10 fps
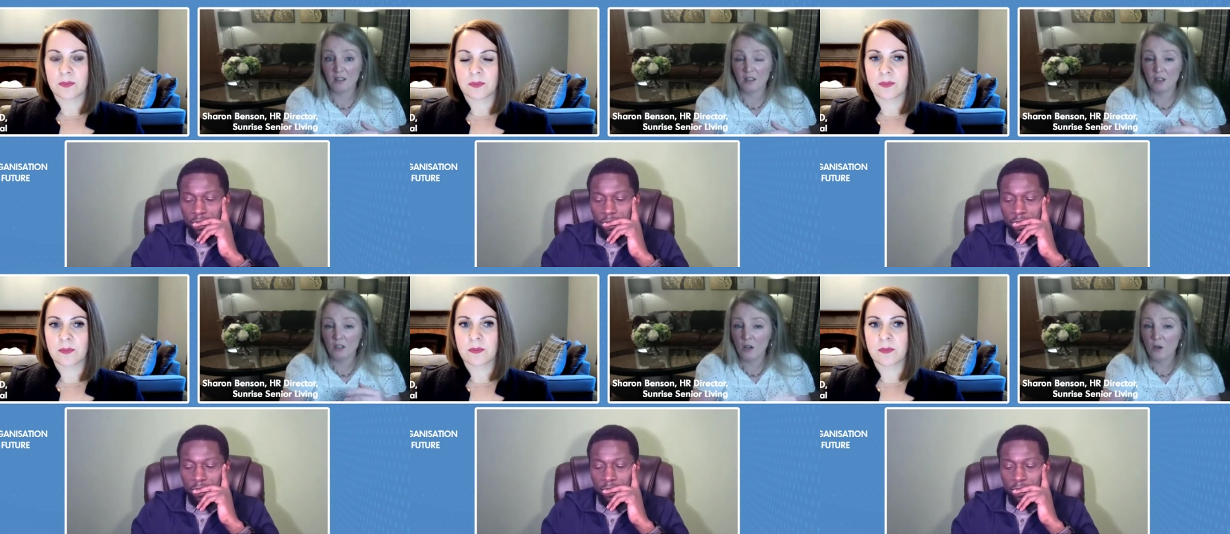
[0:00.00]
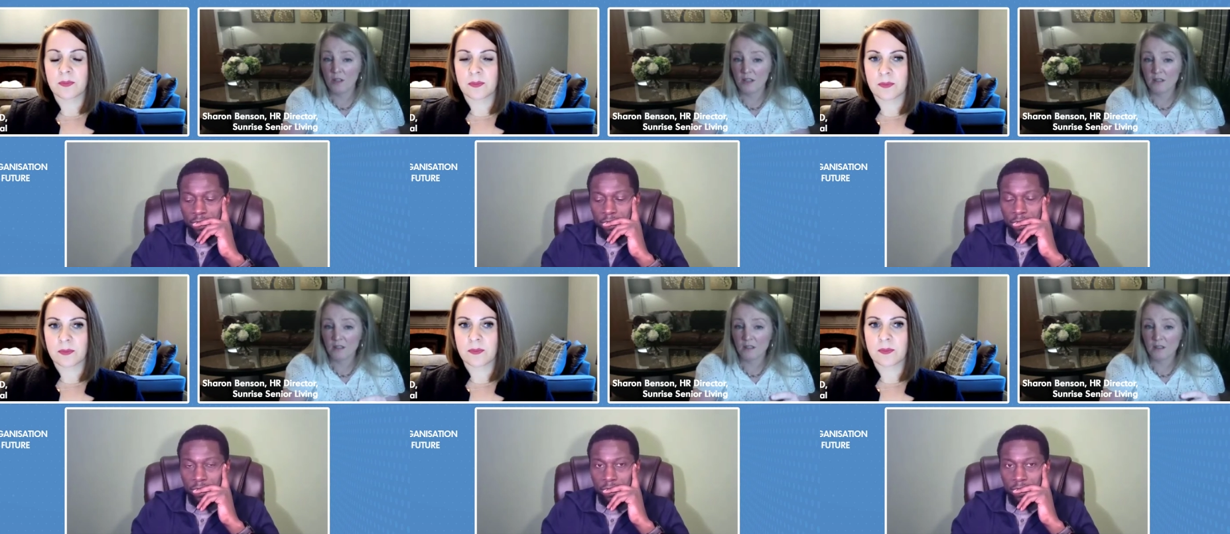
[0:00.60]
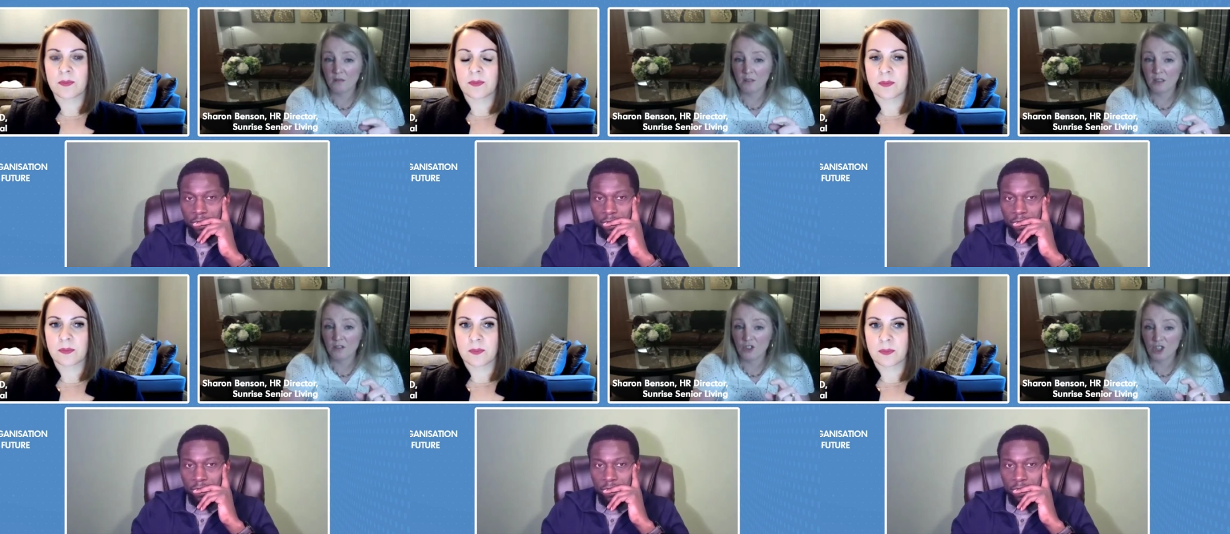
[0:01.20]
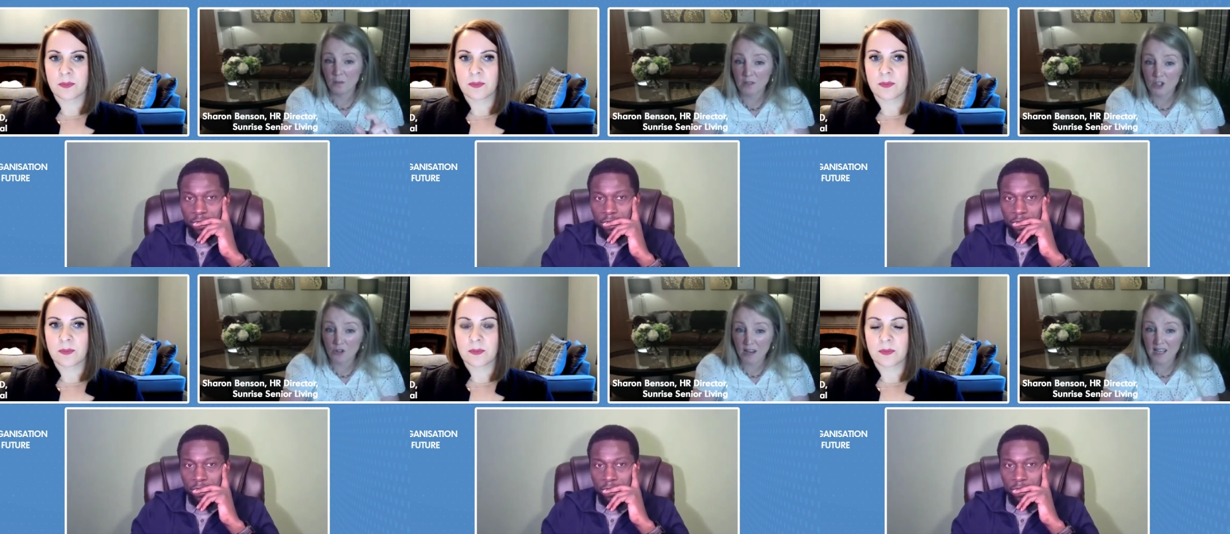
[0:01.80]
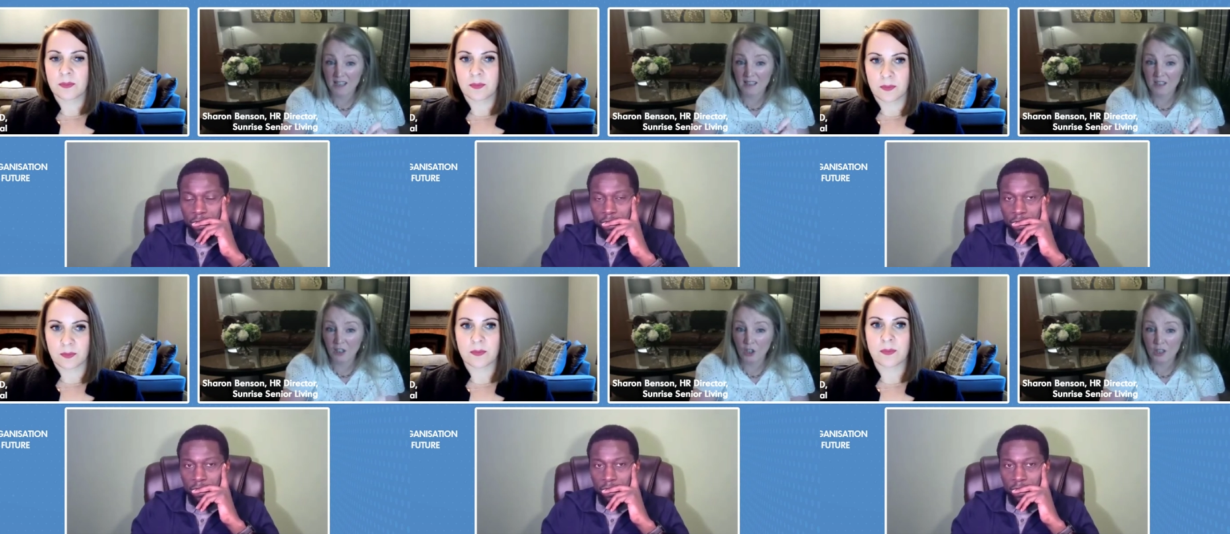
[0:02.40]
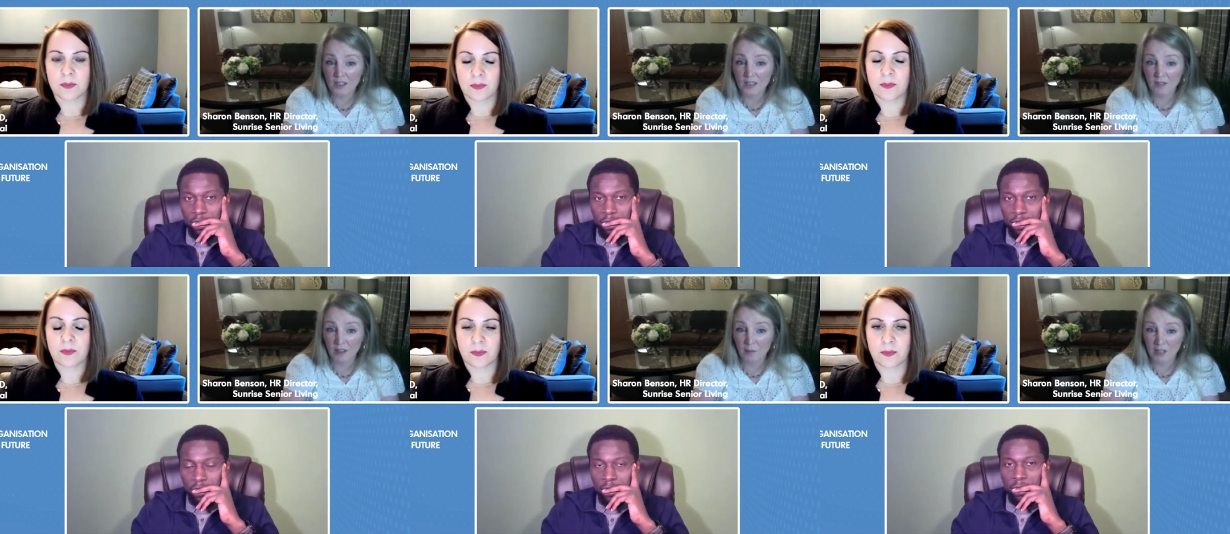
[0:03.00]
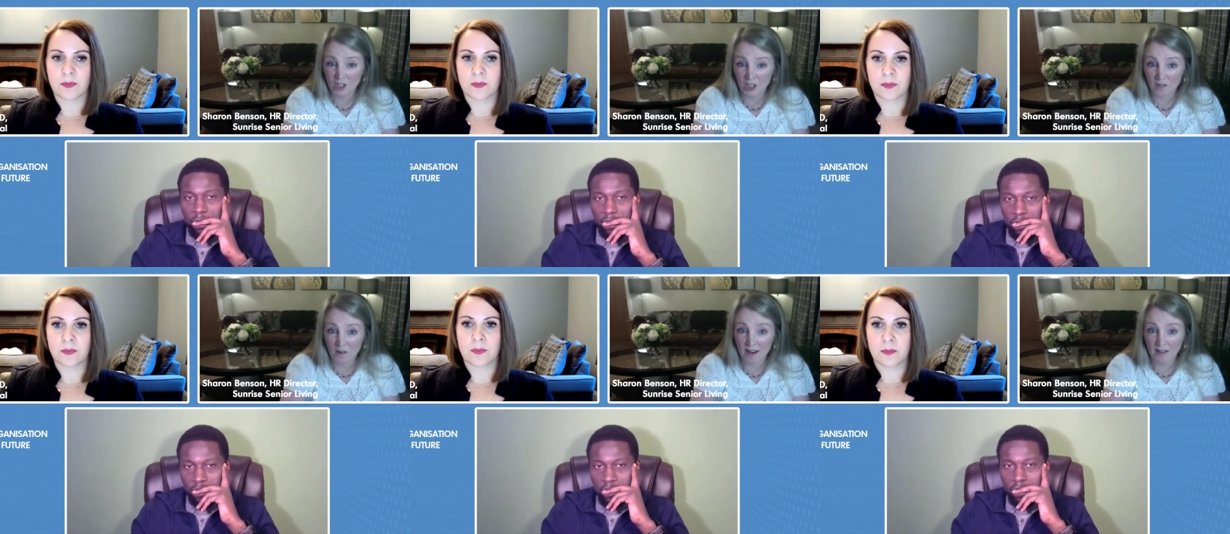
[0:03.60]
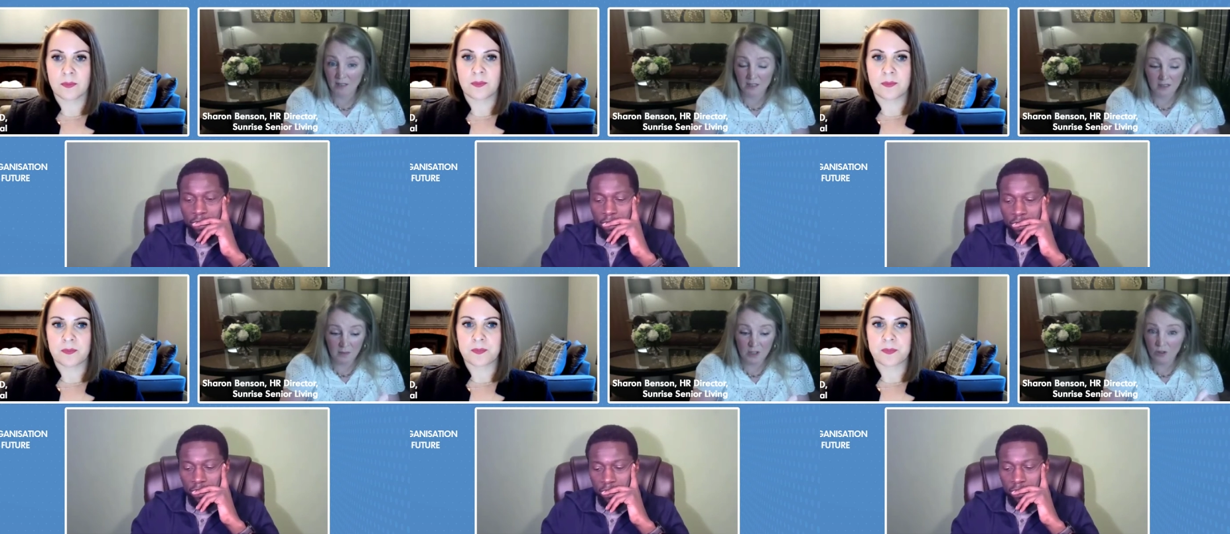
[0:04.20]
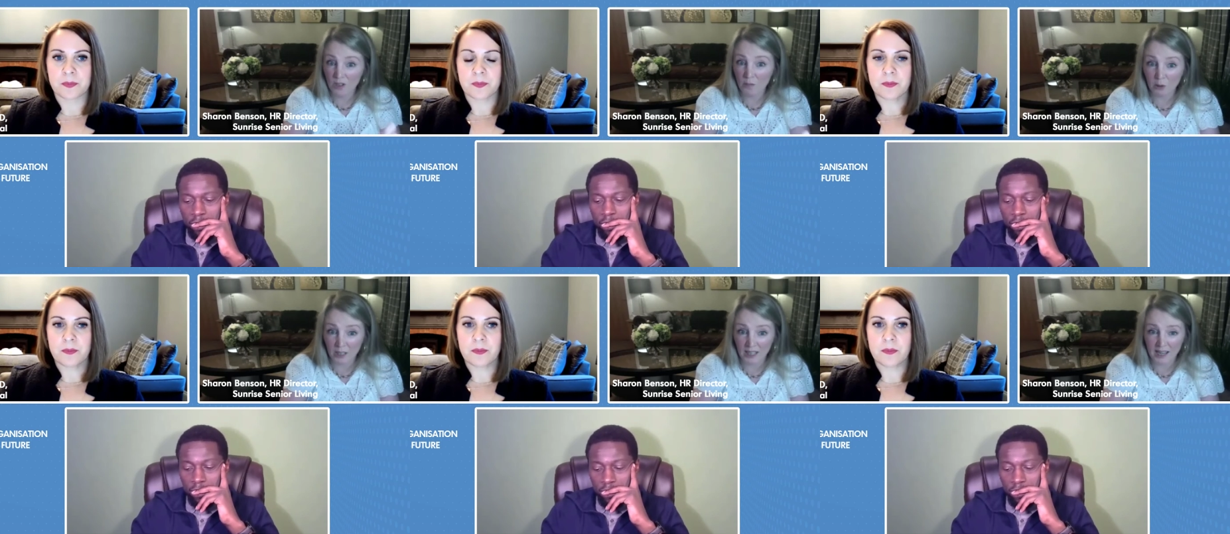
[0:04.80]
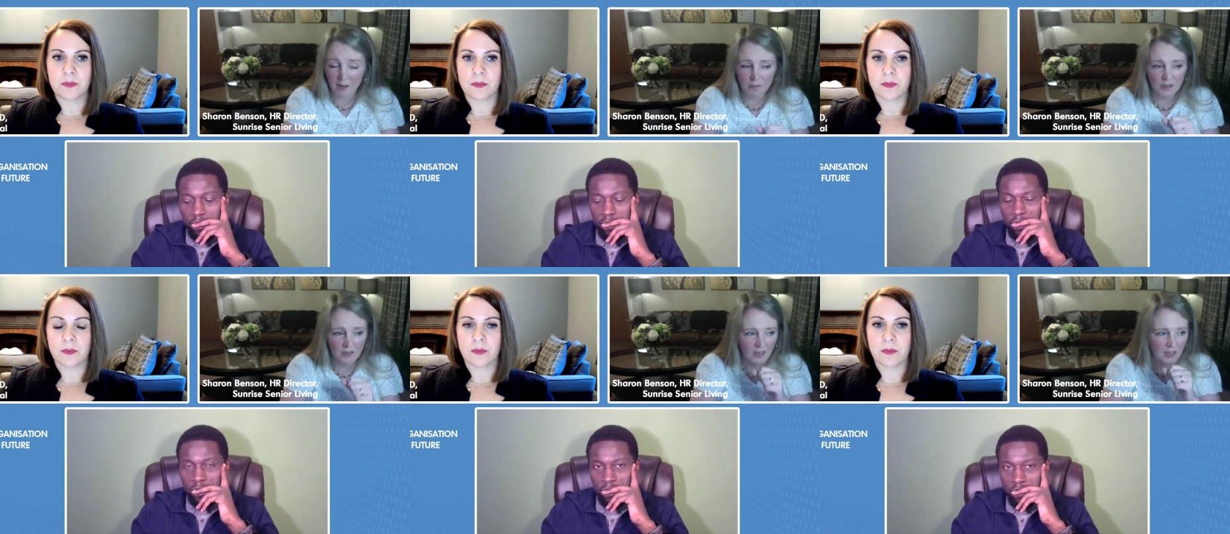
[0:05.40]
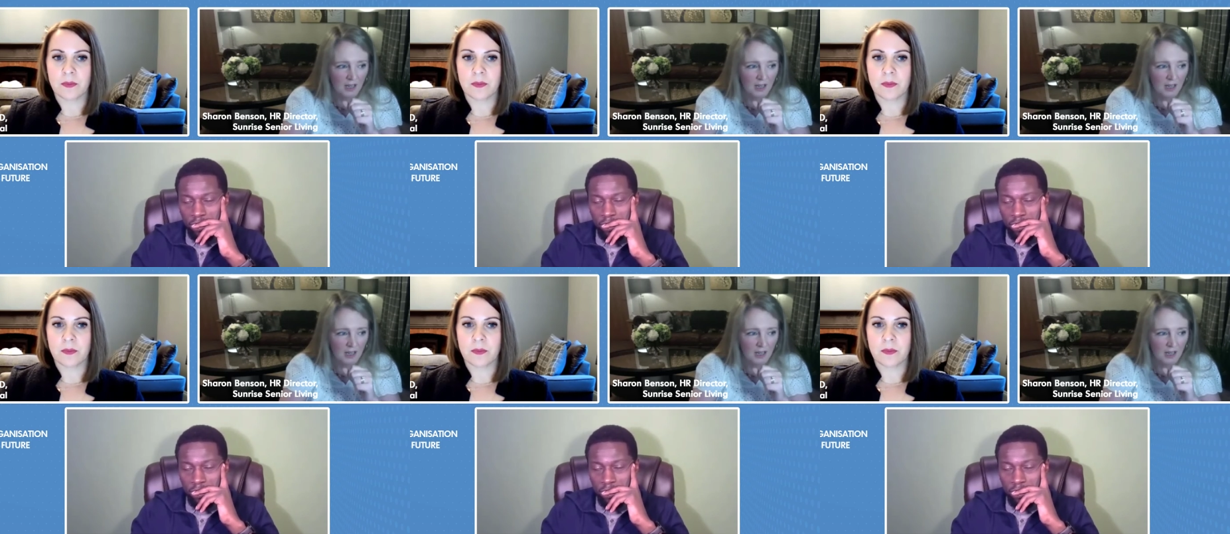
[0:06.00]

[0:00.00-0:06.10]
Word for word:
Speaker 1: you know then to kind of shape your training and your learning and development agenda around it to make sure you can plug any gaps.